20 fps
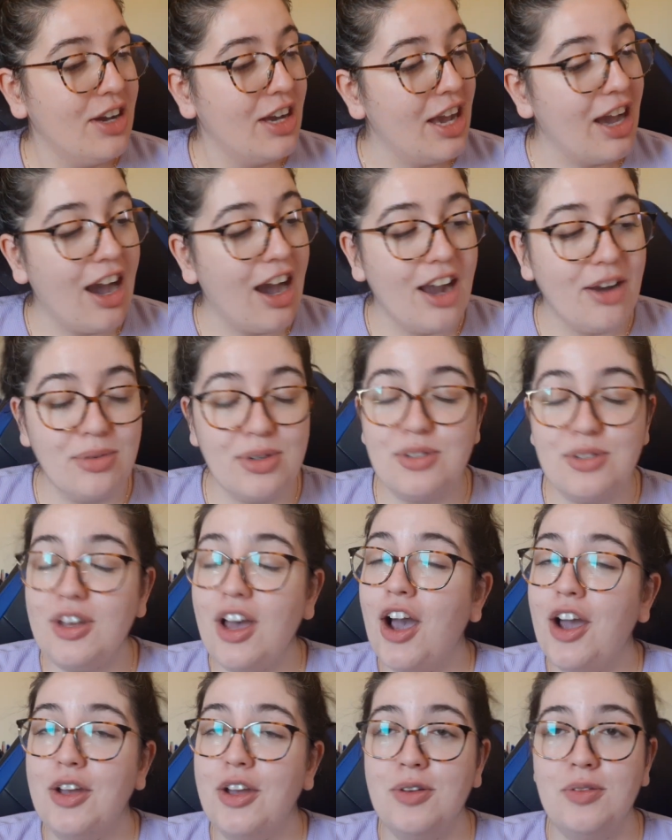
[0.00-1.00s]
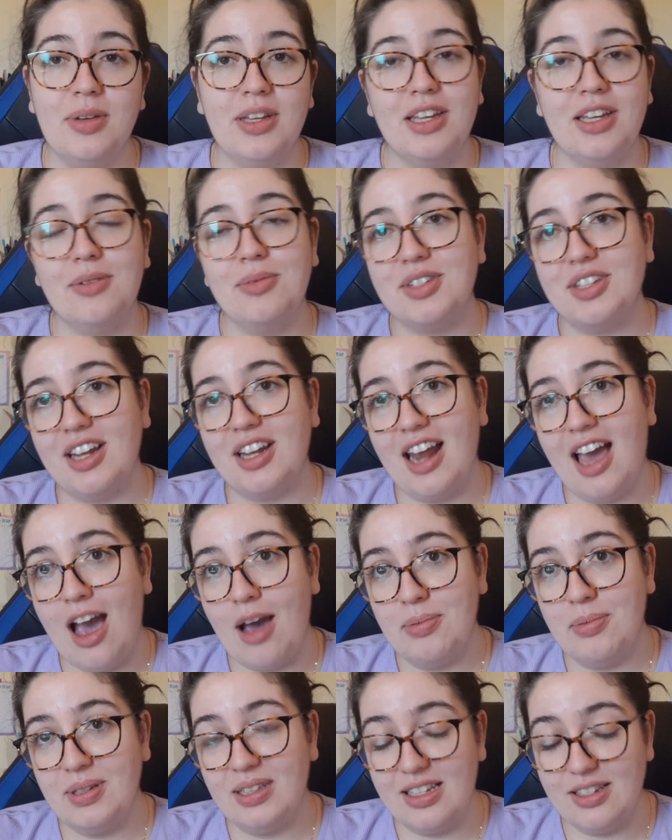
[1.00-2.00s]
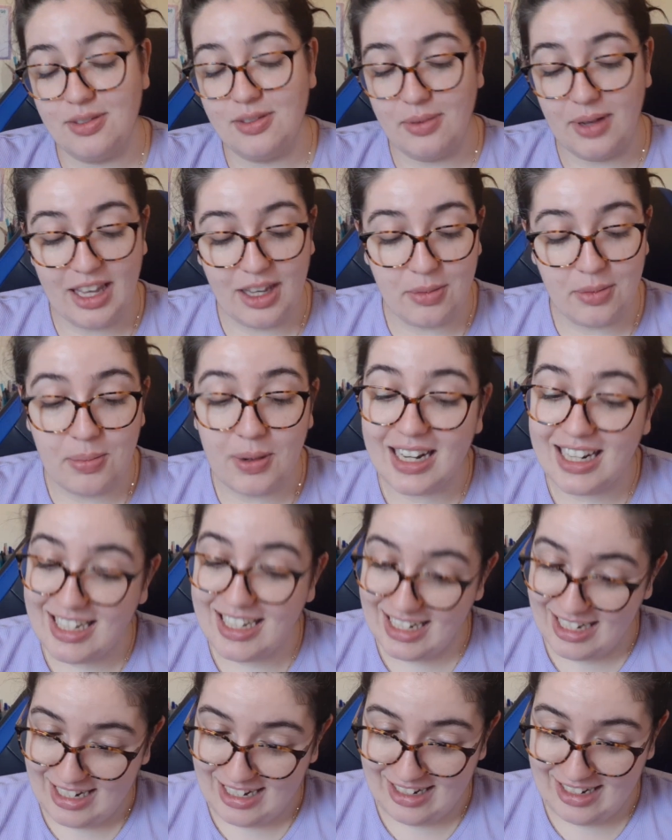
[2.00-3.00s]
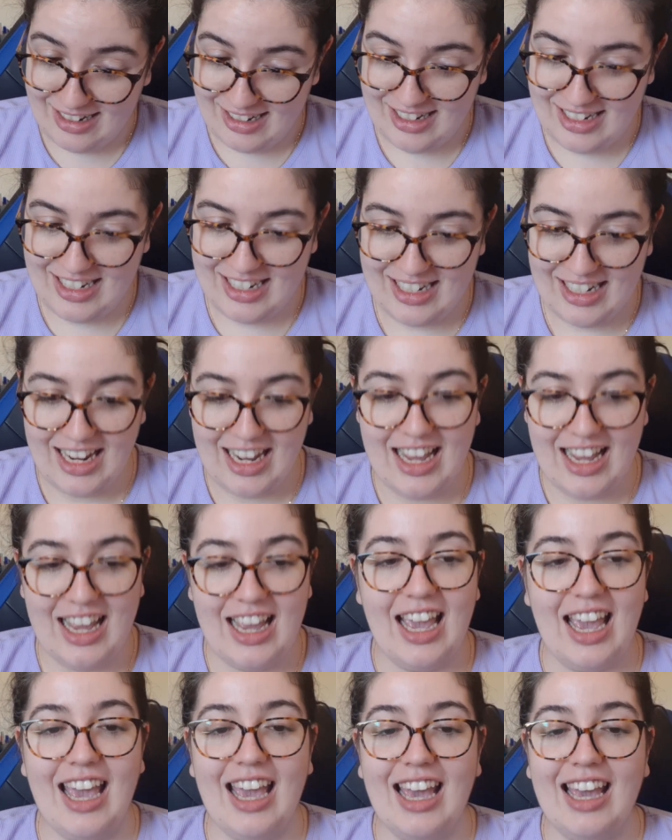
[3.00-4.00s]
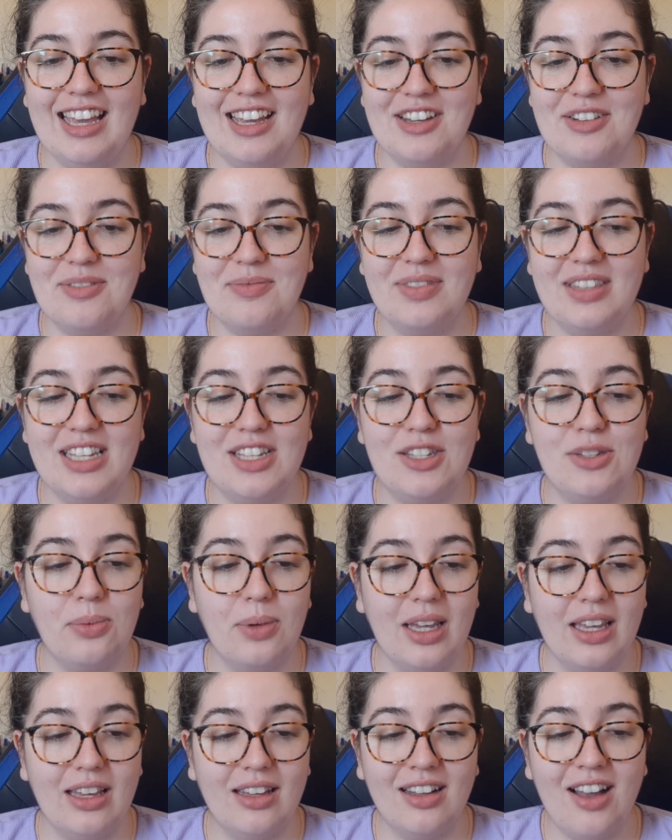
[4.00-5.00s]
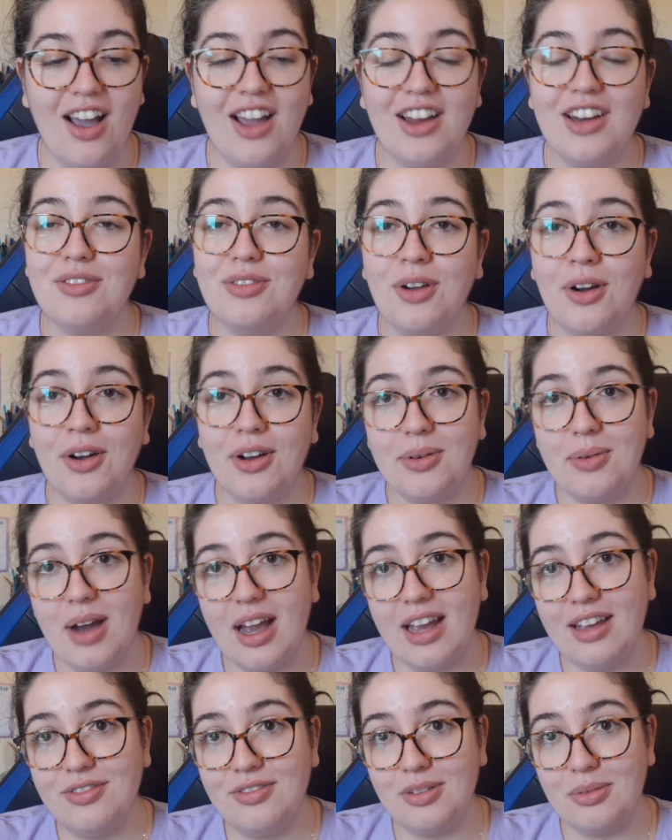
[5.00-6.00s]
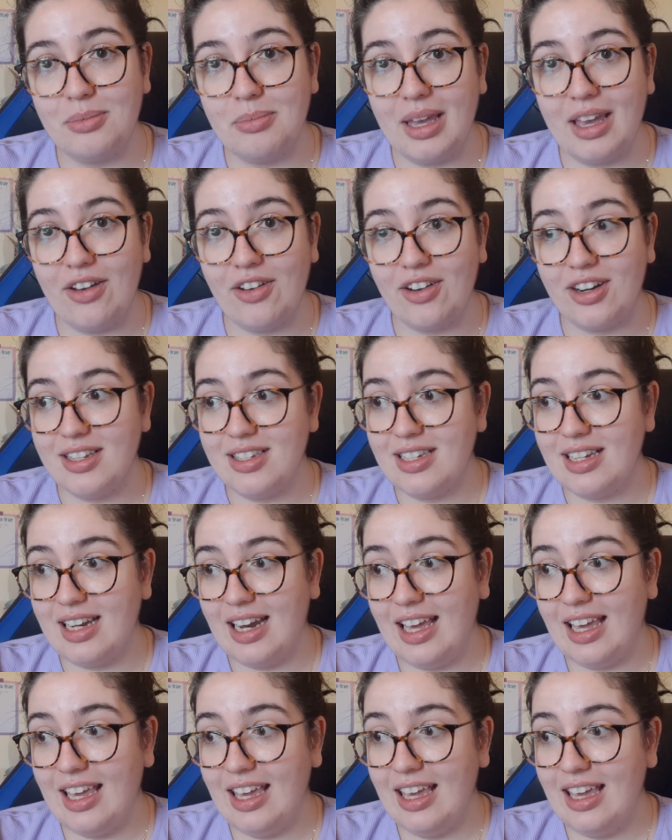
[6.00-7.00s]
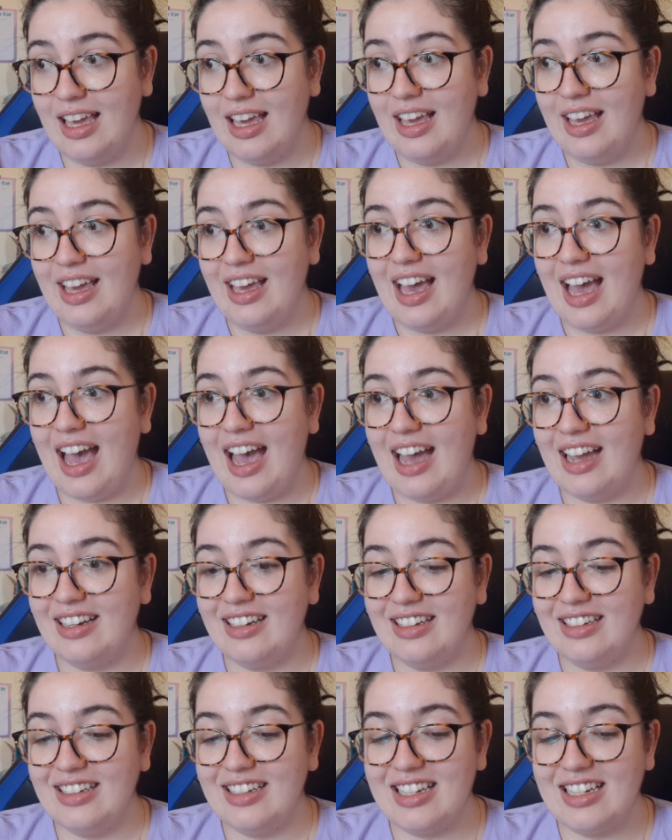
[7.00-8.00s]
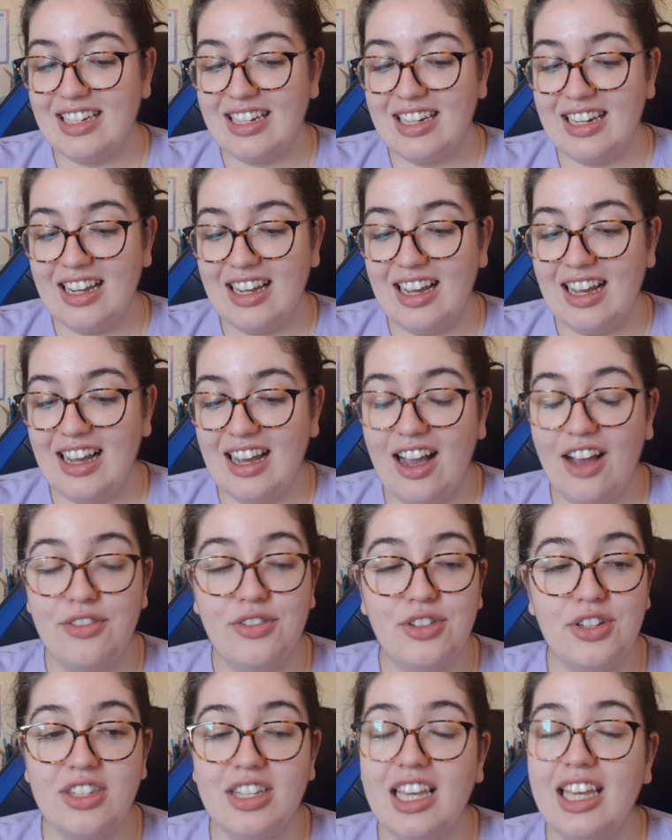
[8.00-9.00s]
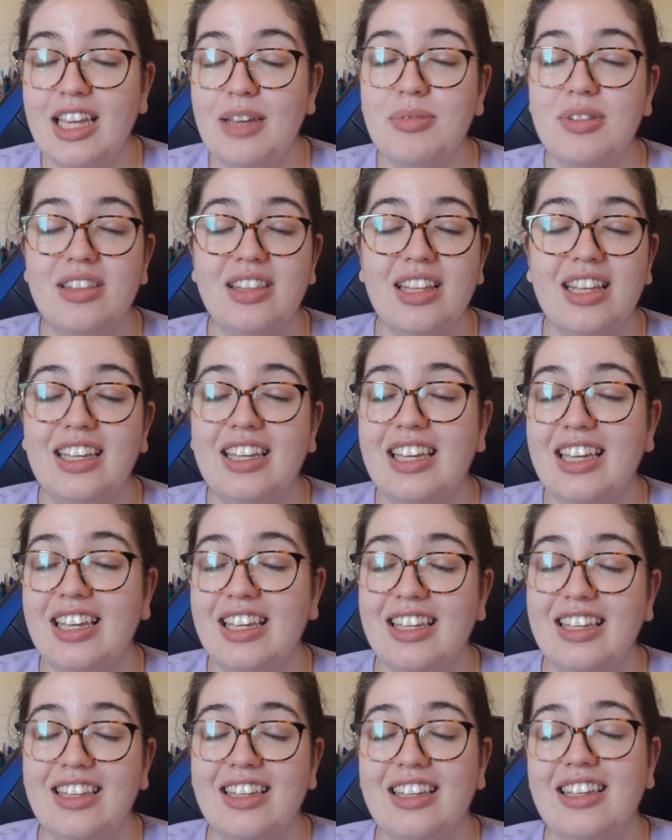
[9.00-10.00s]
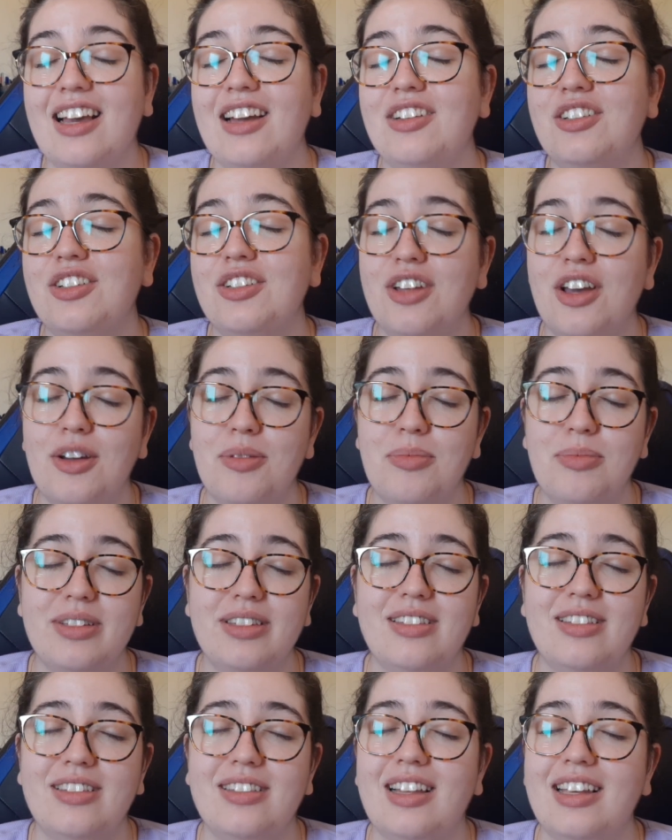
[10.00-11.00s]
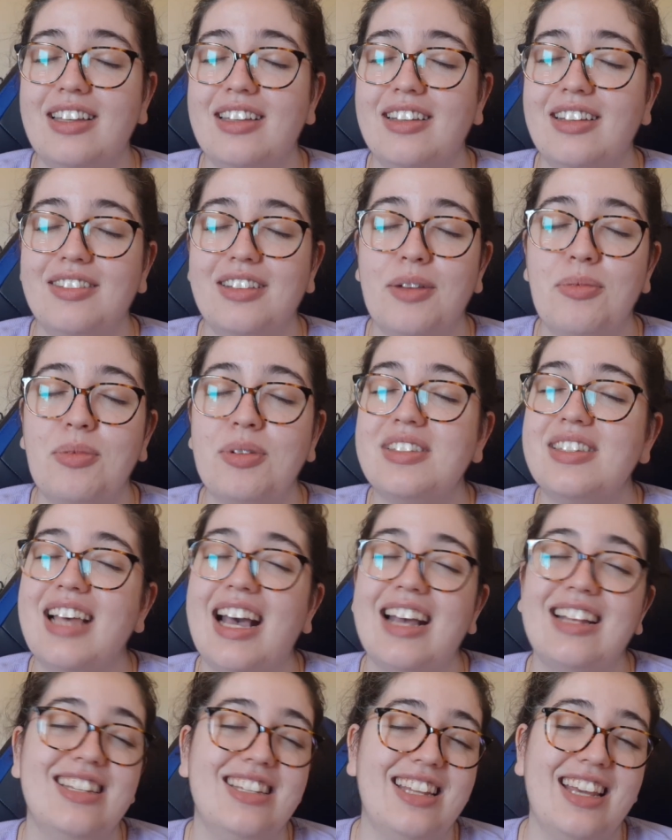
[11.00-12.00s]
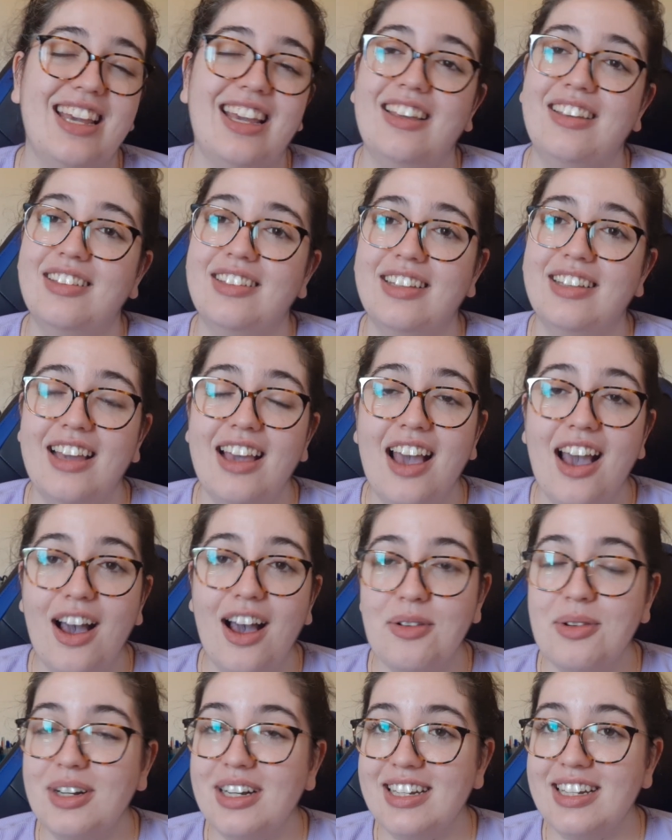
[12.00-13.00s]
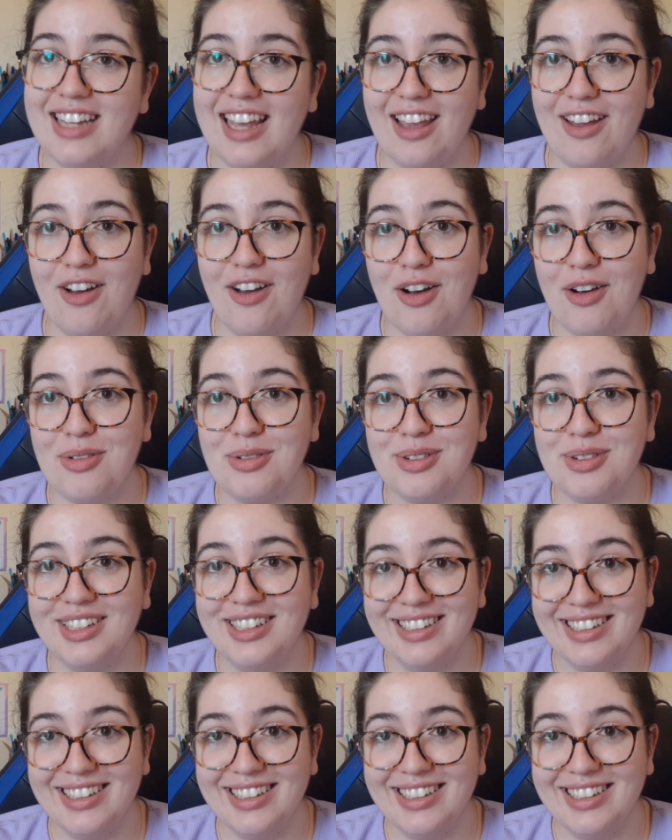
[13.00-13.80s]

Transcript: I was hoping it was going to happen this week, but it didn't. This week kind of got away from me, honestly, and I just keep thinking, I just hope it's like, I want Saturday, I want a day off.